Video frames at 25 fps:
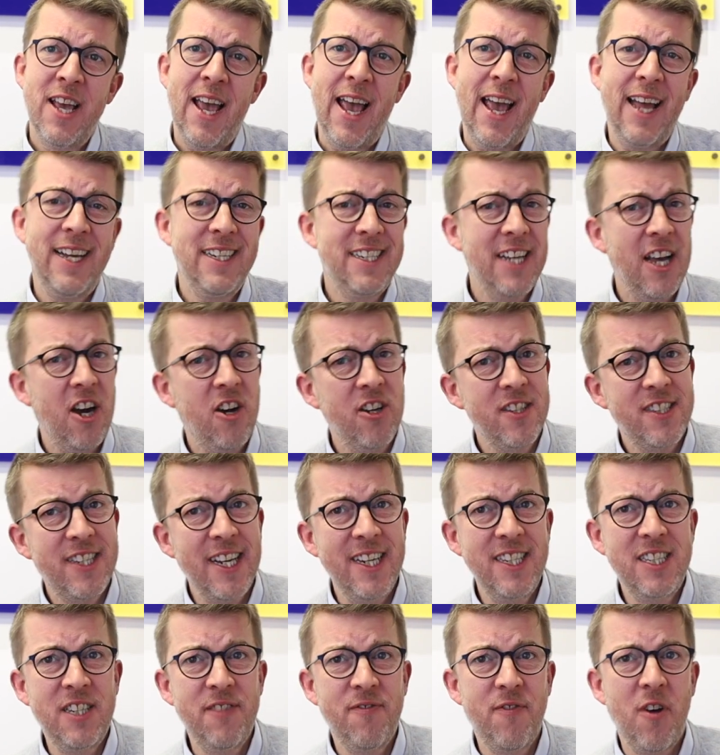and it
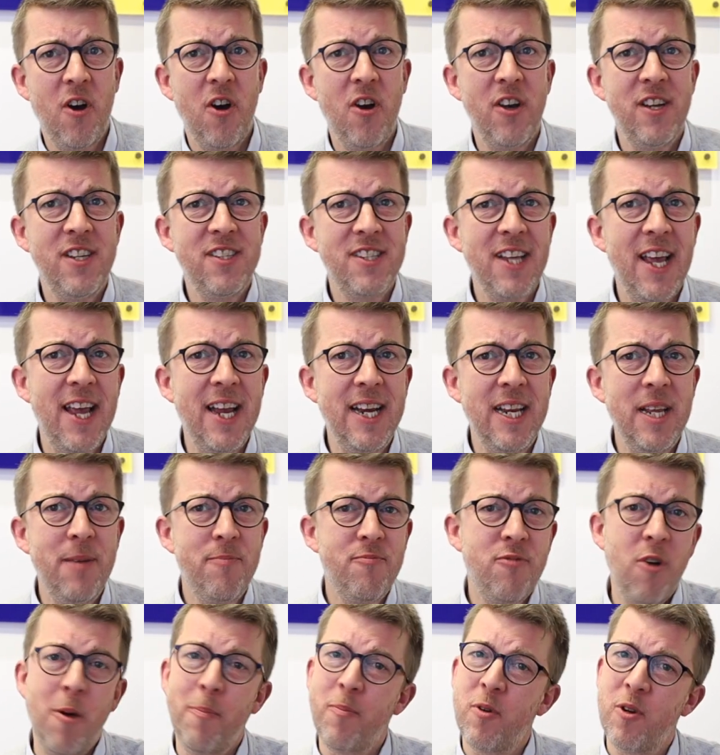identifies any
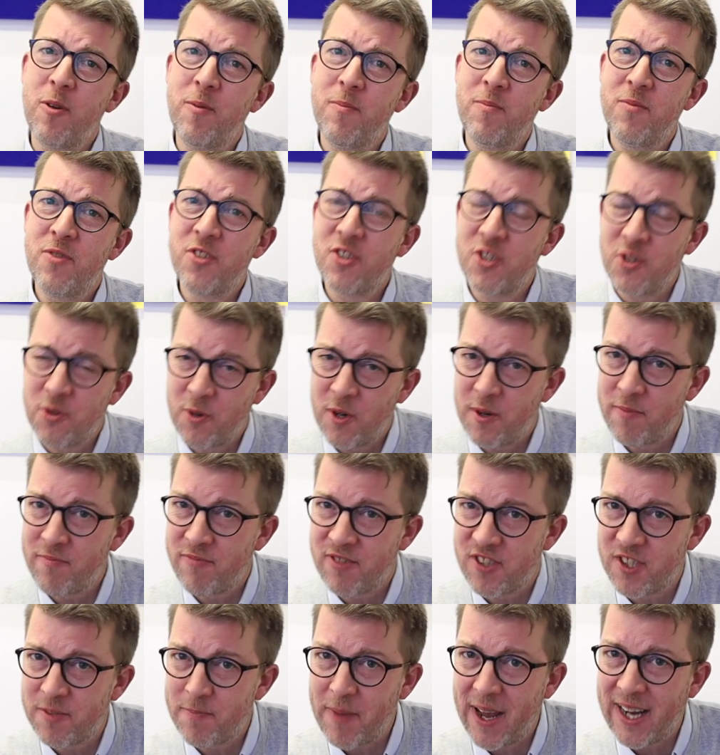problems to a
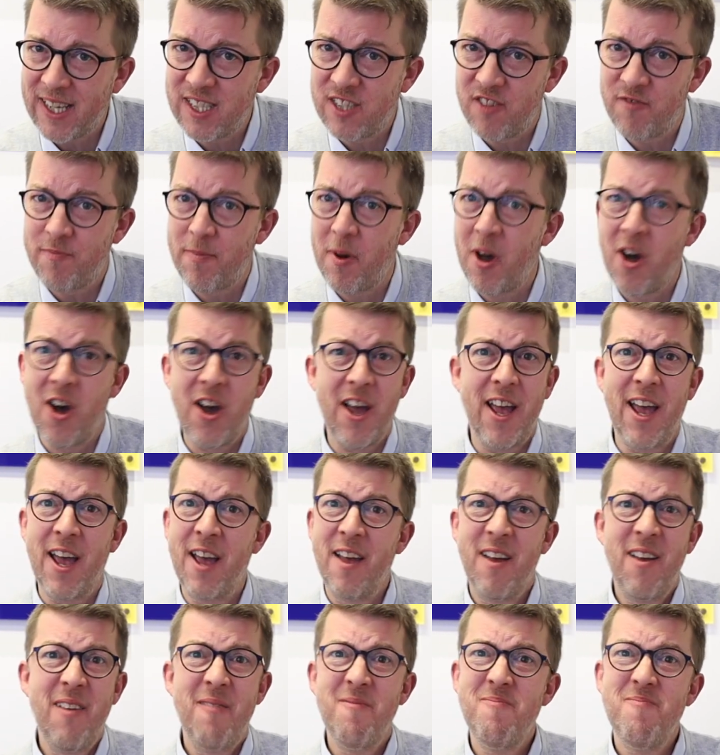prospective buyer.